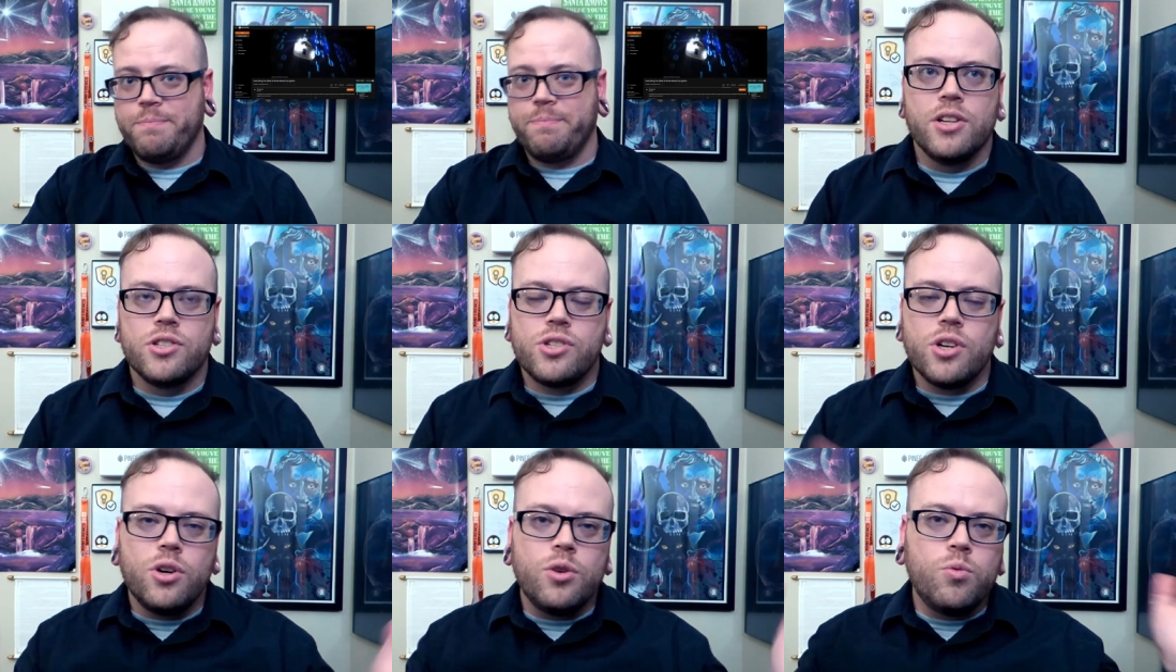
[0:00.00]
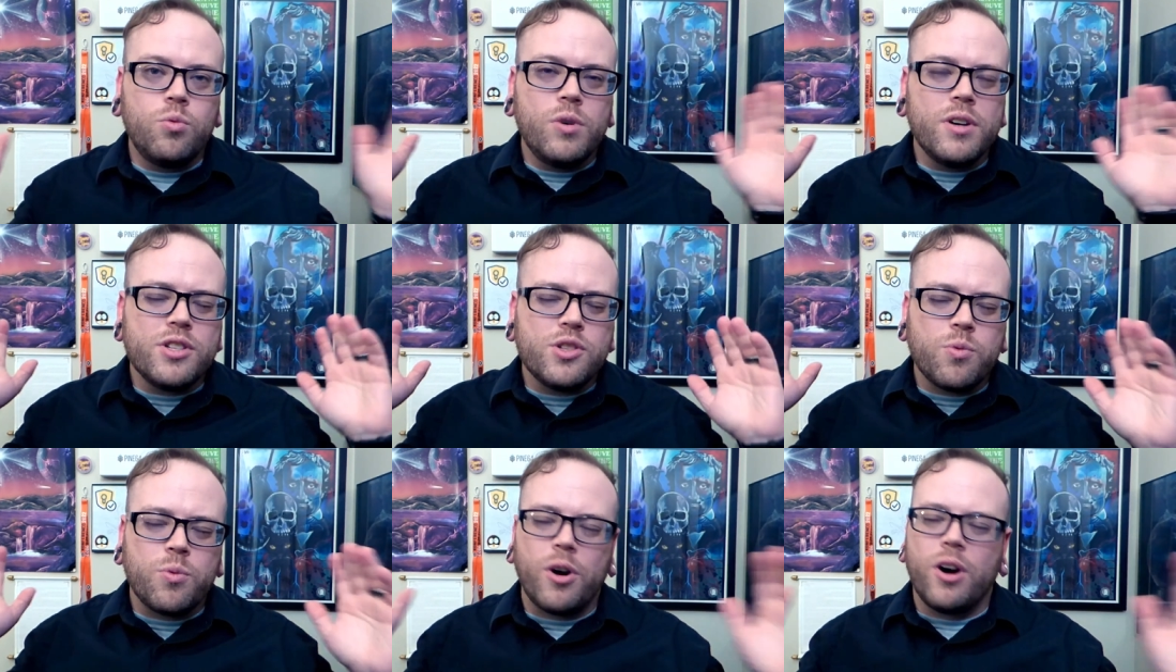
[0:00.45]
So
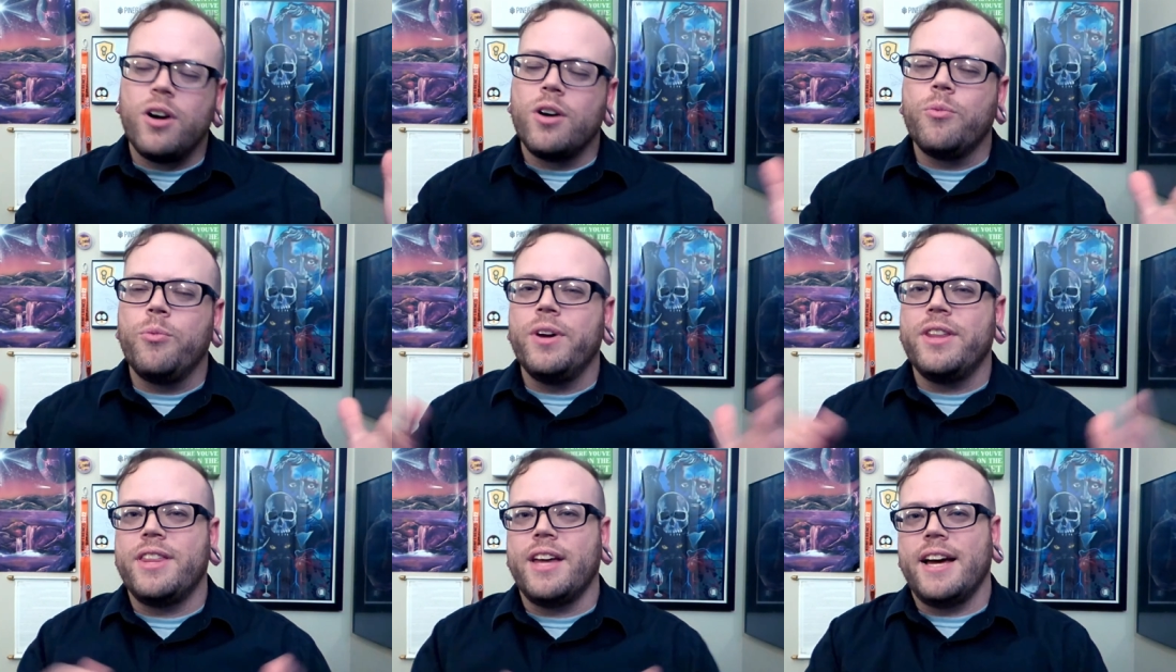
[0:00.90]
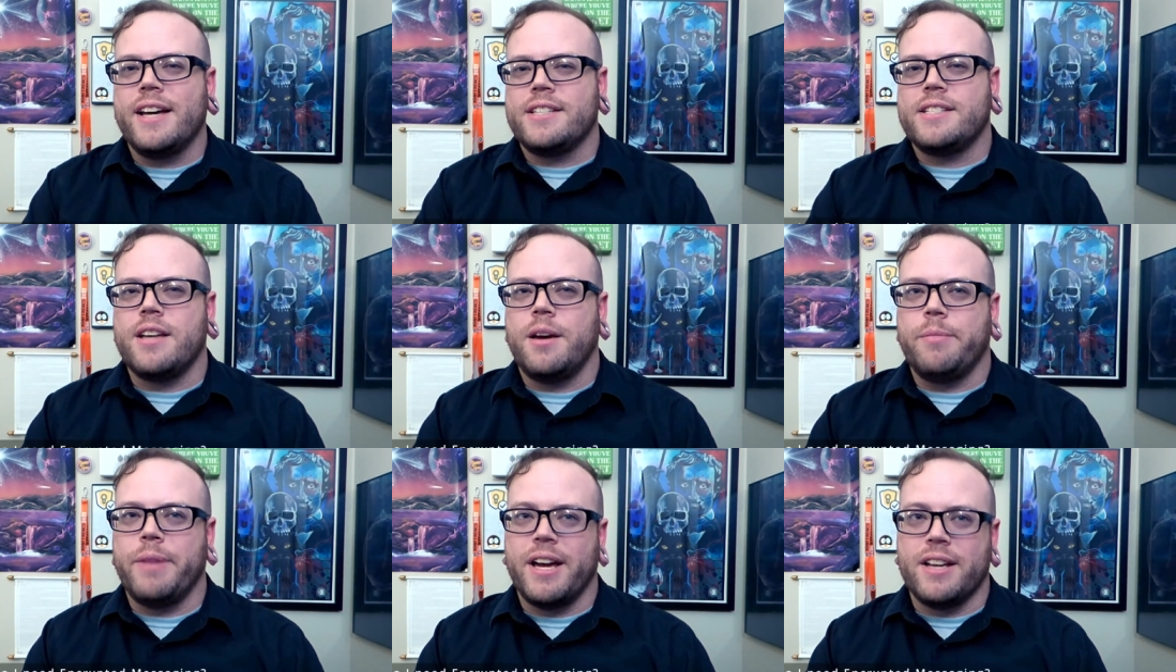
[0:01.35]
what's wrong with
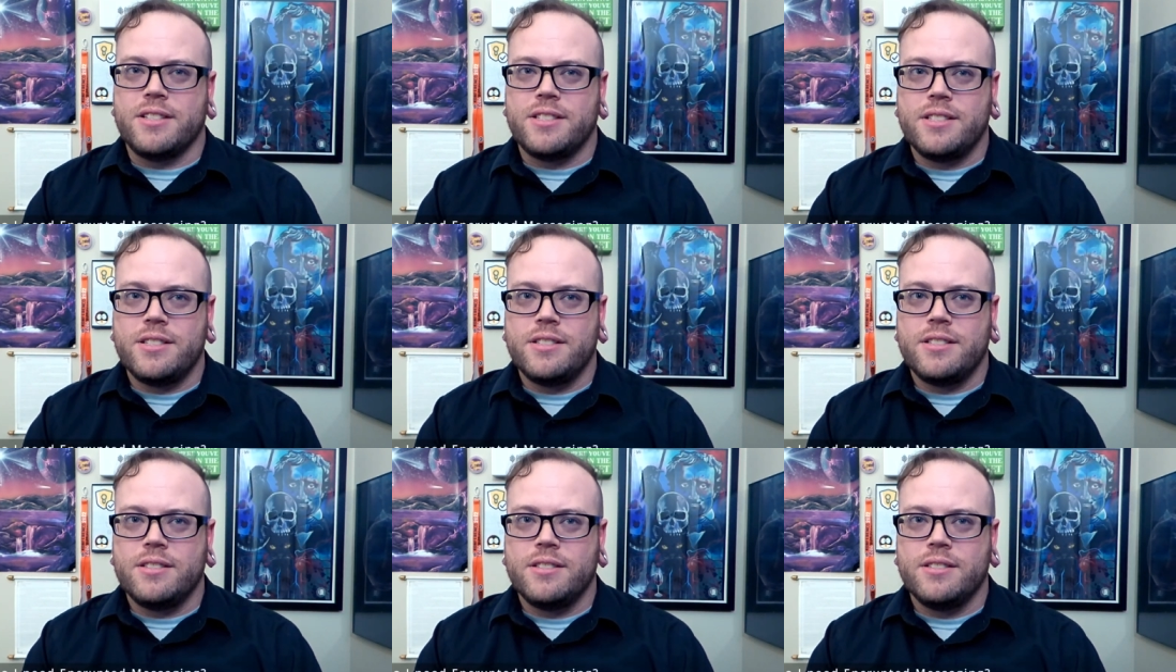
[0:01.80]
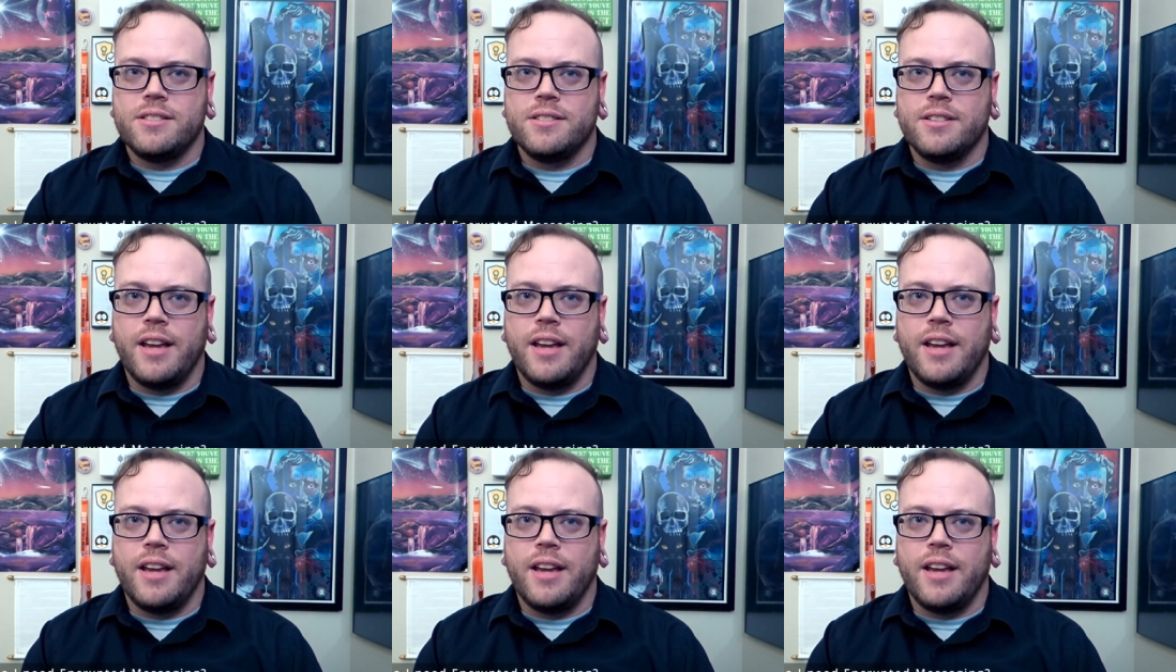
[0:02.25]
SMS?